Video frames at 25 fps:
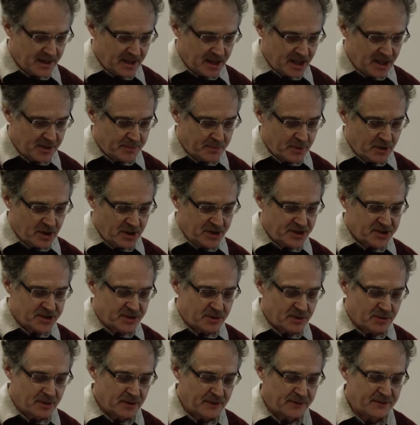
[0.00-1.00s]
It points
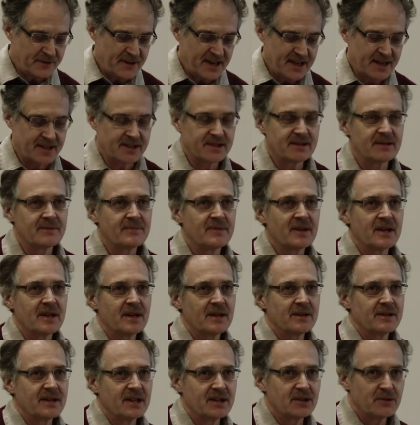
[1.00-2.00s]
to the fact
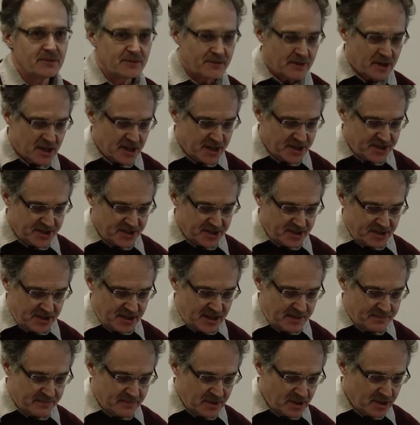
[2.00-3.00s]
that a vast
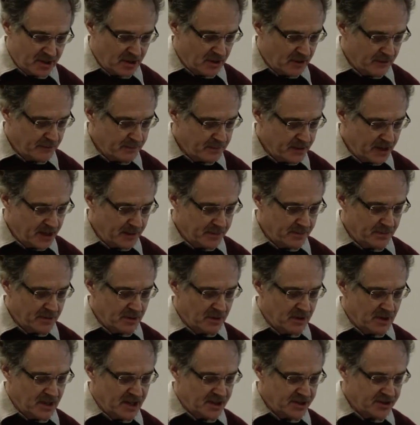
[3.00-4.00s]
number of
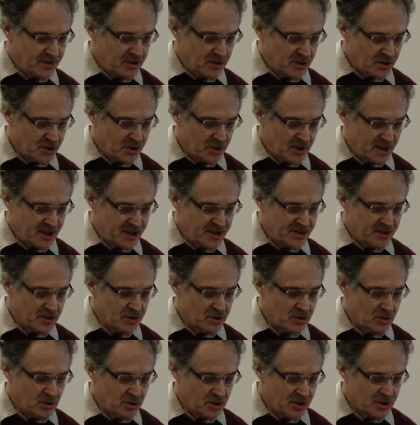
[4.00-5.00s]
people and social
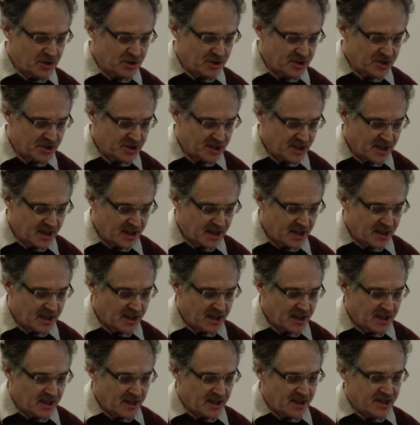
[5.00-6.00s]
institutions
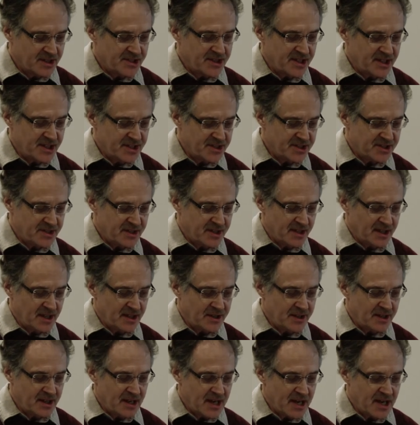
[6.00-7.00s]
exist
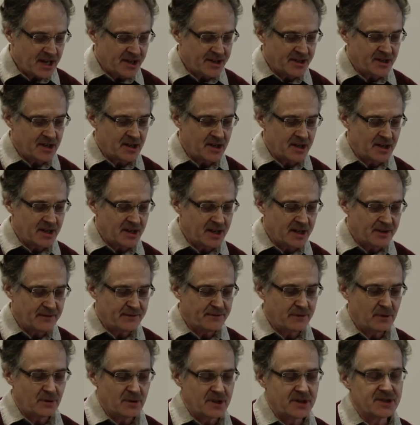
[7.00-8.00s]
in the area
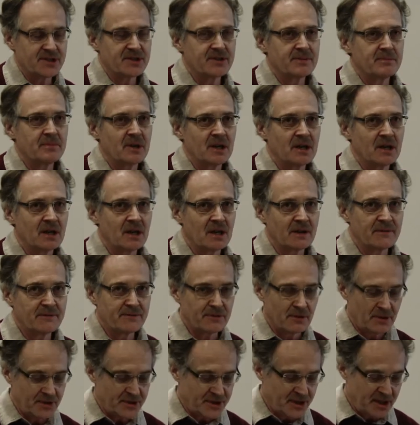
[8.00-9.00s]
influenced by
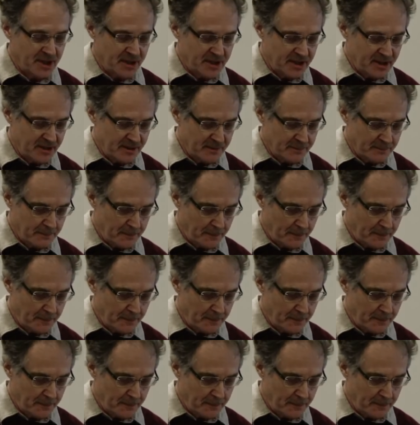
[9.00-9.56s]
harmful drinking.